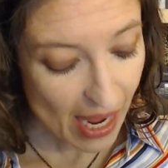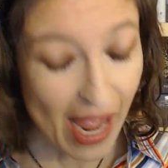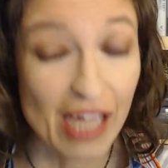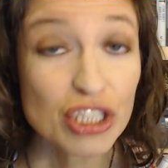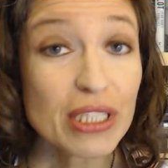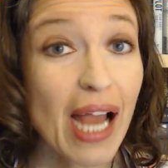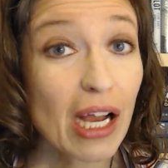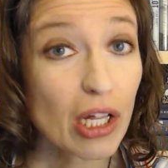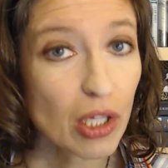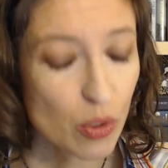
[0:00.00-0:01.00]
As she
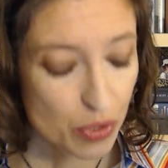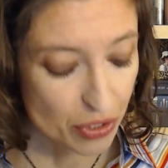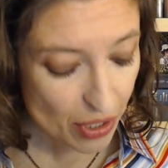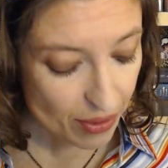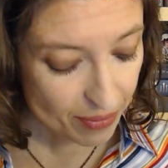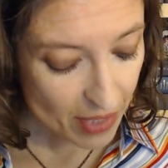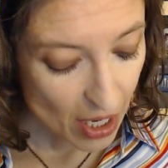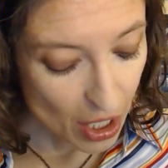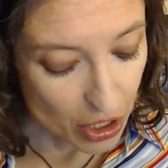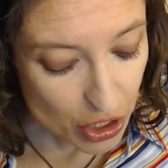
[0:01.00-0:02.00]
got closer,
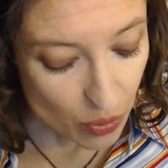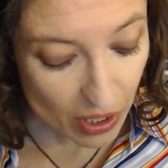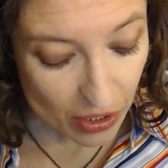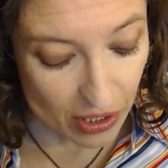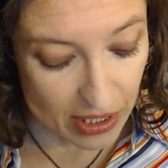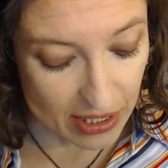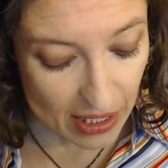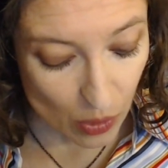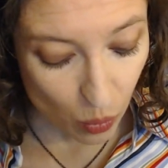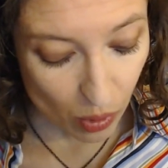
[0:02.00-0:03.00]
Judith could see
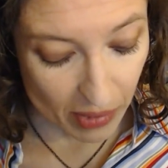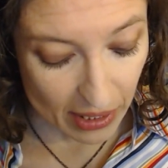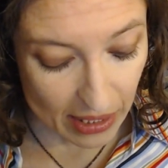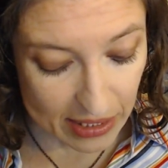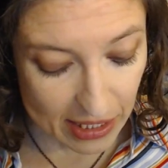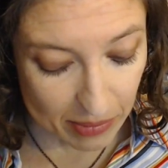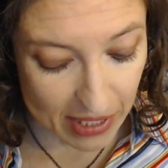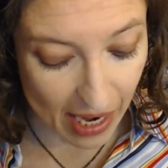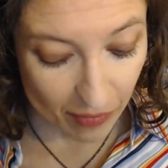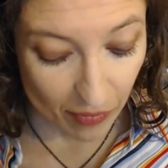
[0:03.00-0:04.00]
the woman seemed to
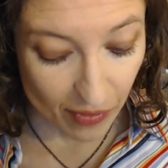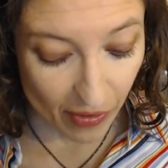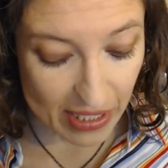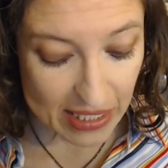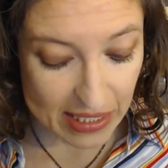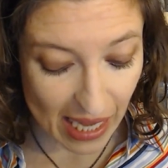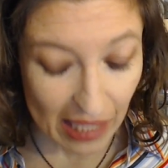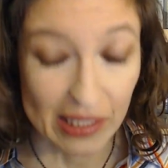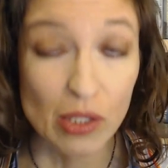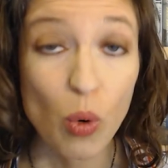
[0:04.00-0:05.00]
have a very
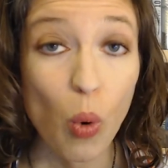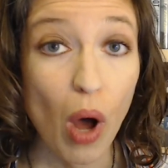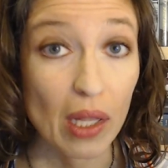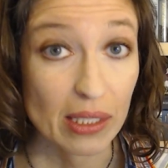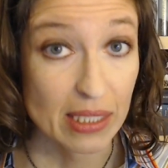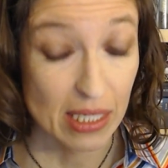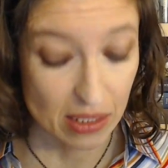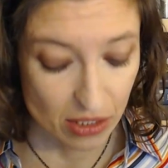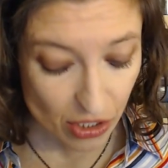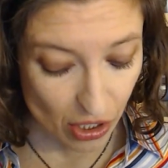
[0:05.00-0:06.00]
solid quality
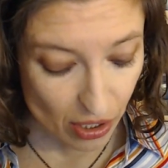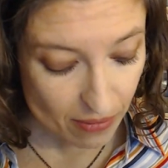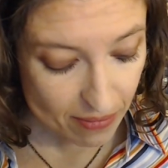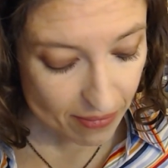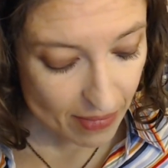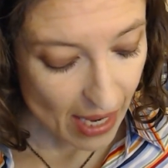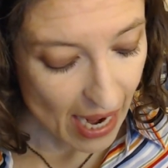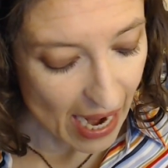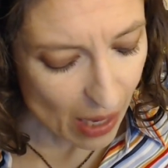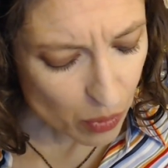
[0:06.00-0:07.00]
to her.
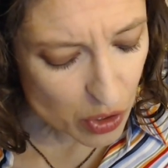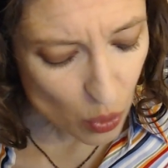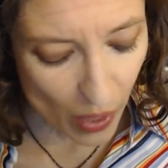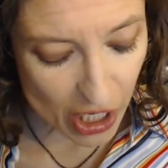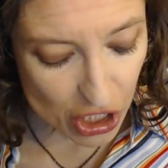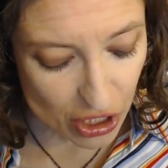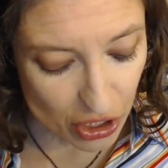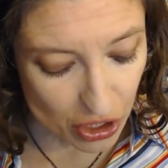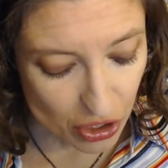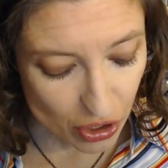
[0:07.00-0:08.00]
It was the way she
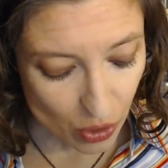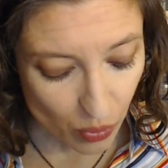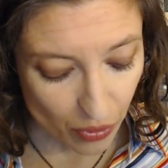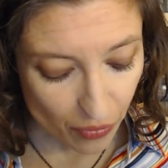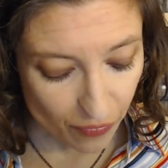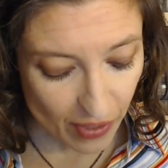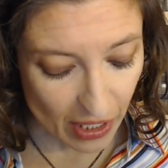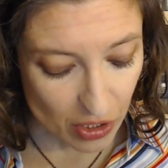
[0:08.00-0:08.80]
stood with her feet